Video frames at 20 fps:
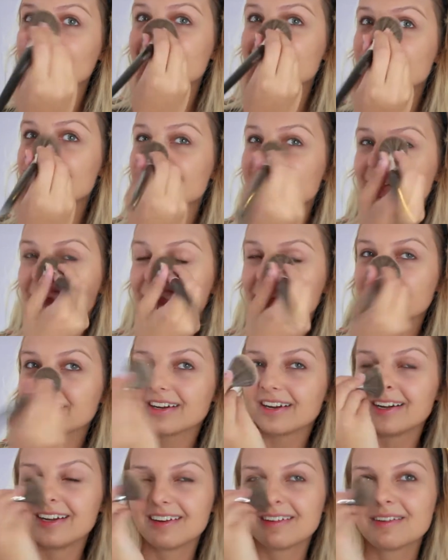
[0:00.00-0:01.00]

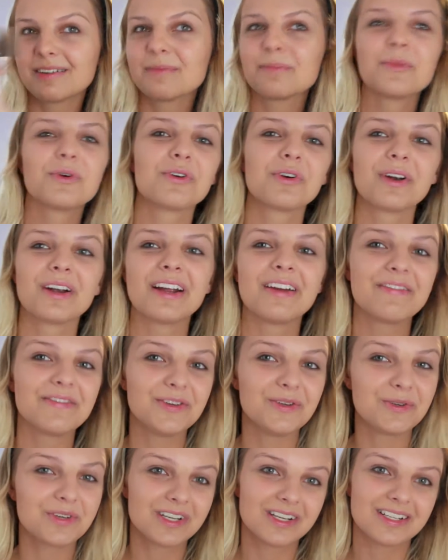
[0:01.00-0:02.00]
disappear more, if
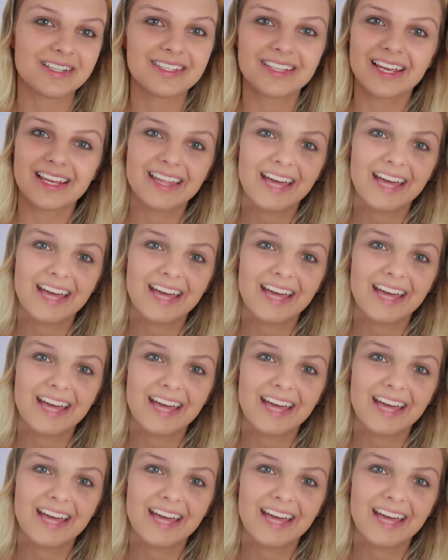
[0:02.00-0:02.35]
you could say